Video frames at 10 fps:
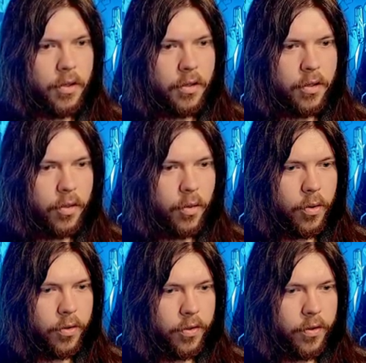
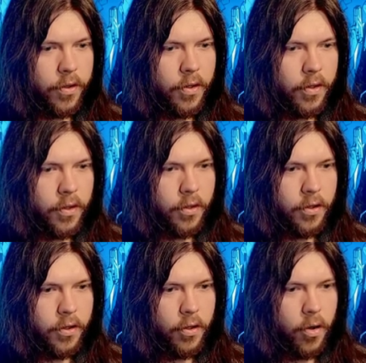North.
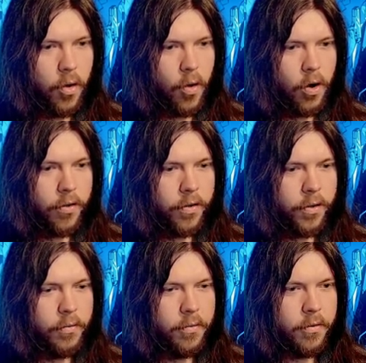
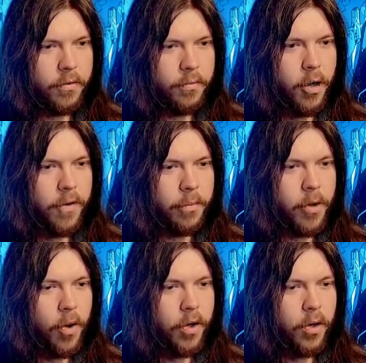North. Move. I'm
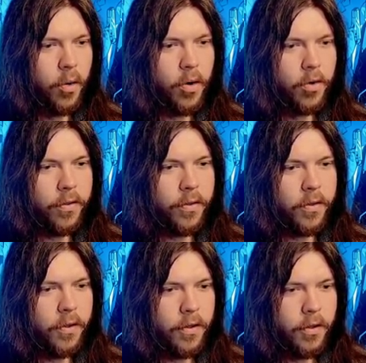going north.
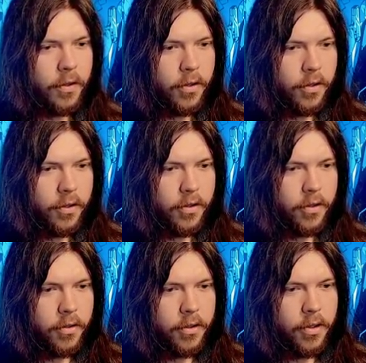
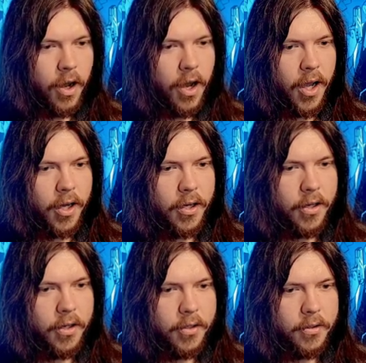God.
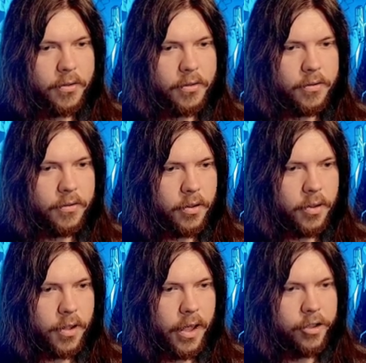
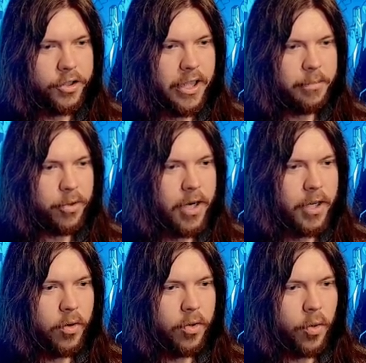Can't you see I'm trying to
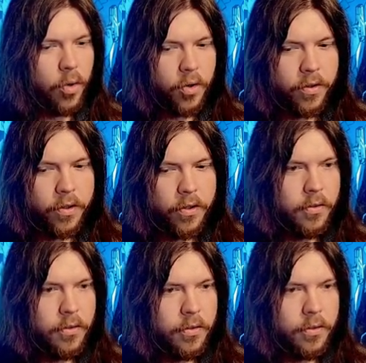go north?
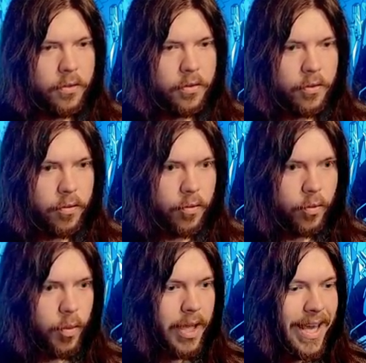
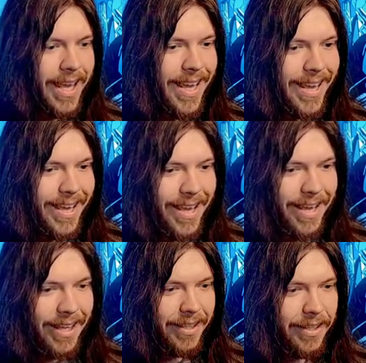Wee.
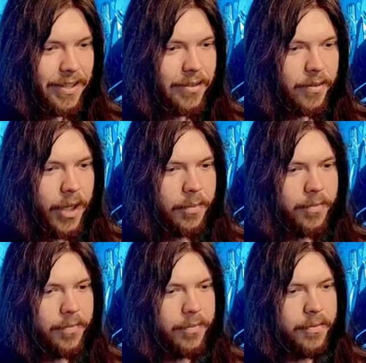Well,
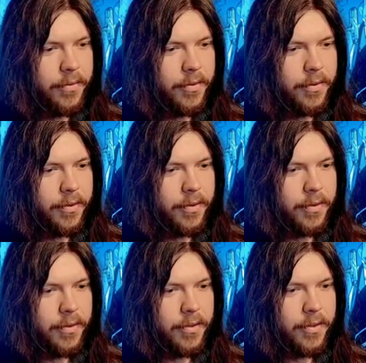
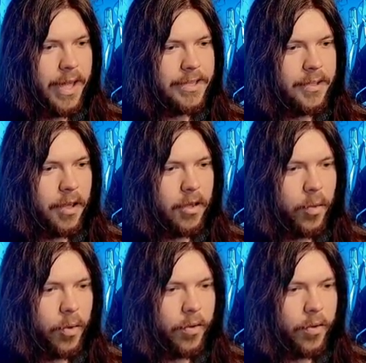that's not north.